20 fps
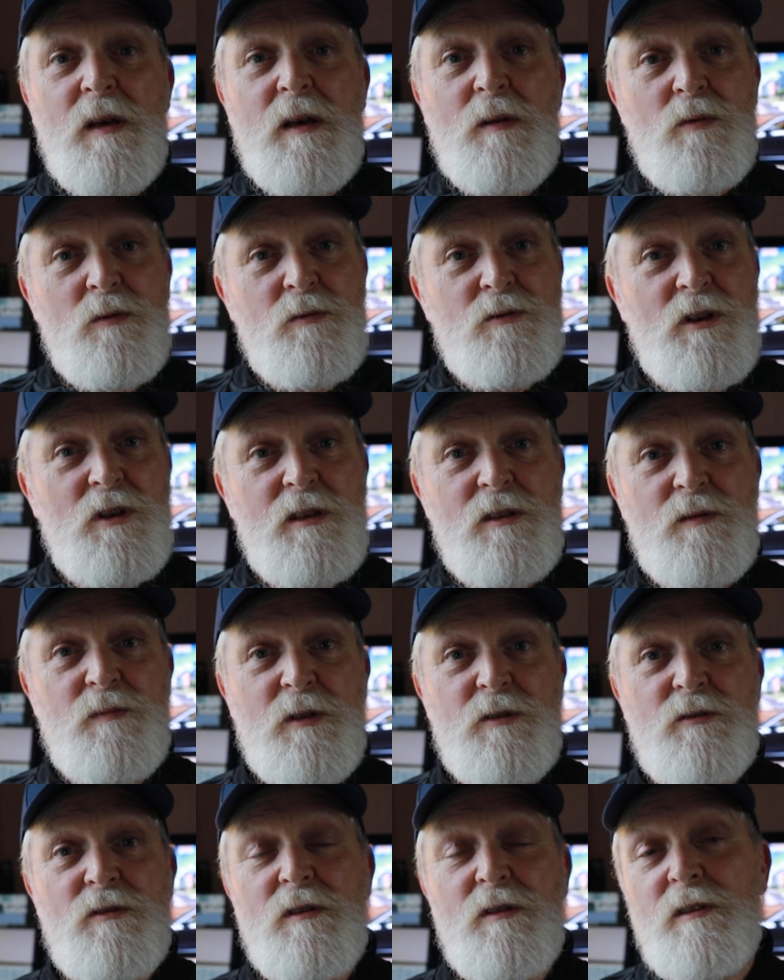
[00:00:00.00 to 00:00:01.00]
I will change my
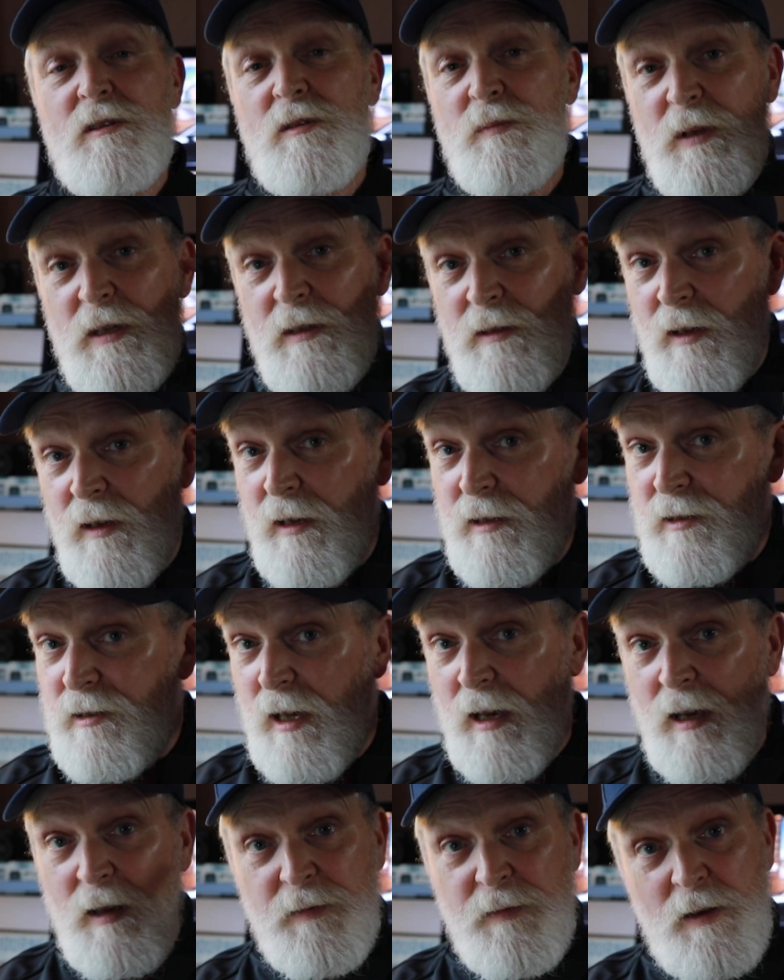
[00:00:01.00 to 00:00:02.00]
shutter speed is
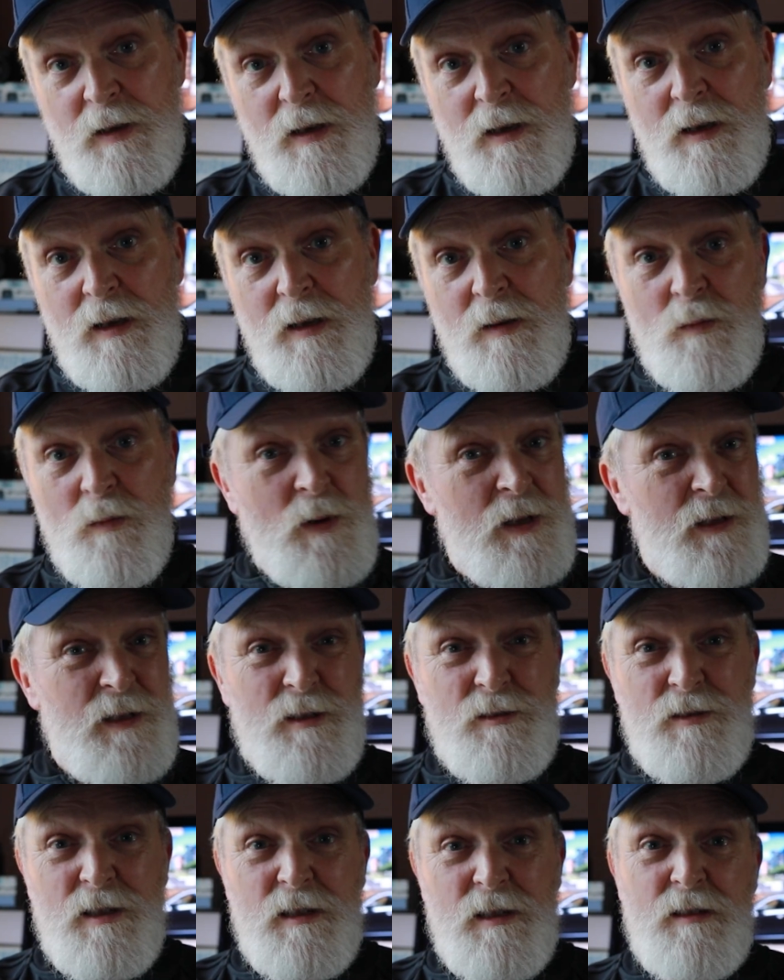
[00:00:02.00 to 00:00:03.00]
if I want to
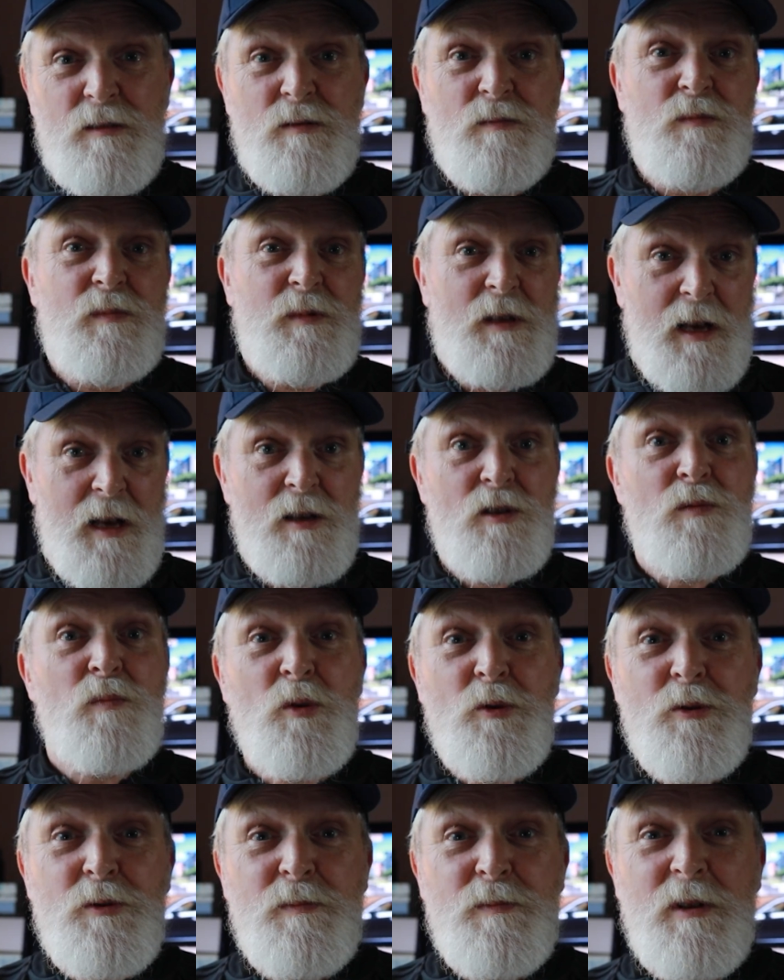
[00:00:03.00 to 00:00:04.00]
try and catch
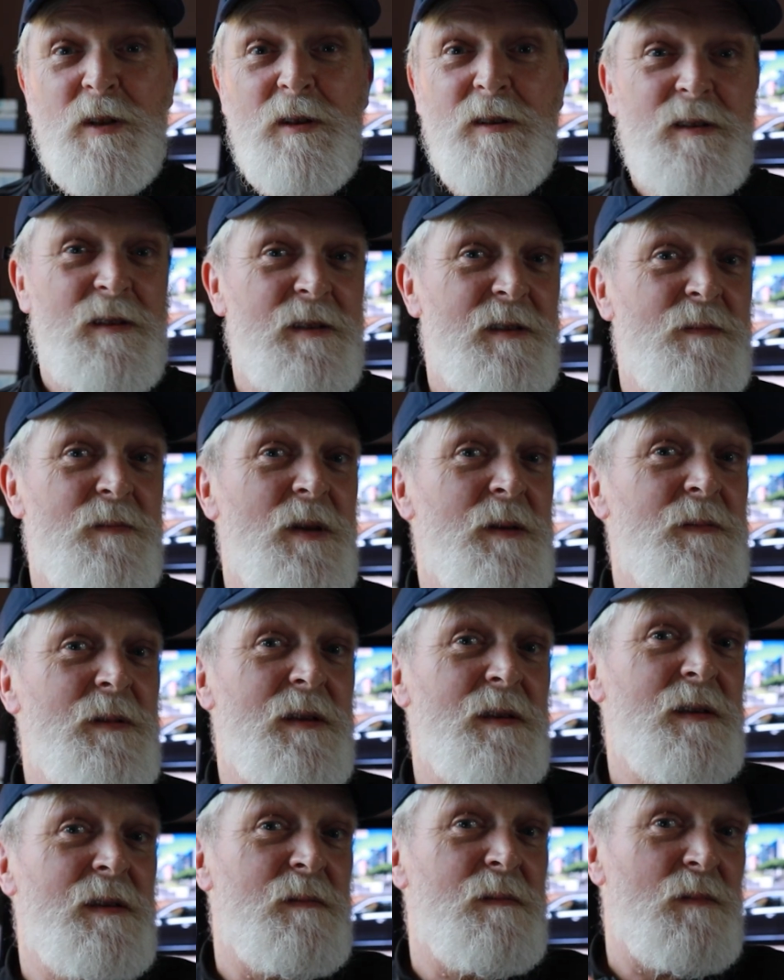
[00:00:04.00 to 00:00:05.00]
motion blur, like
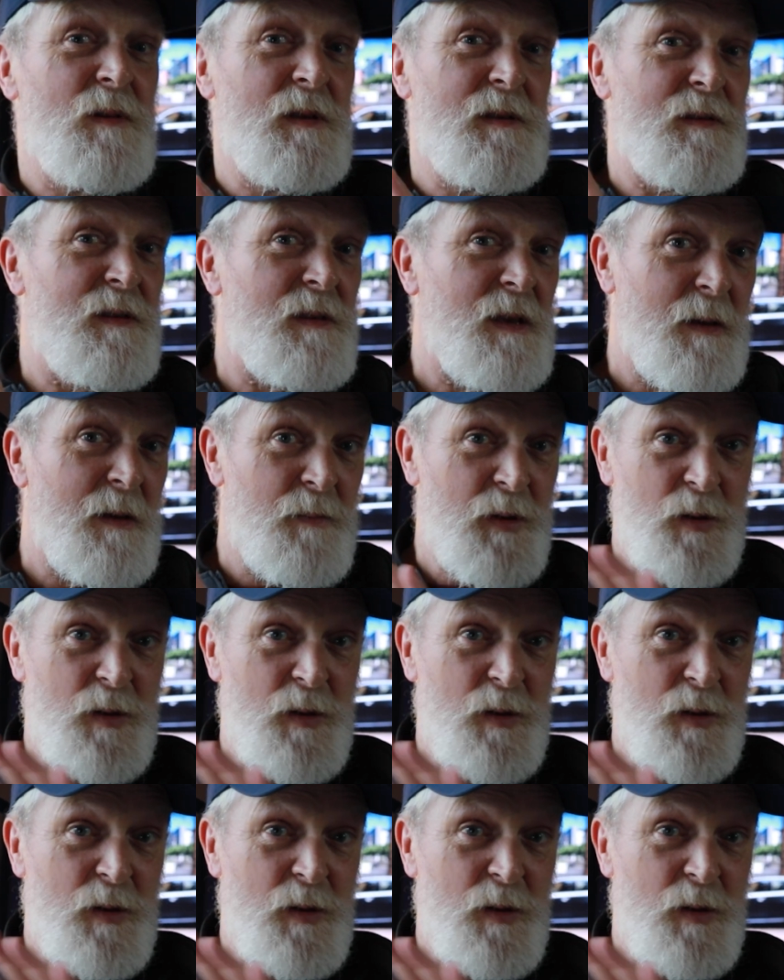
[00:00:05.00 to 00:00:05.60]
maybe like get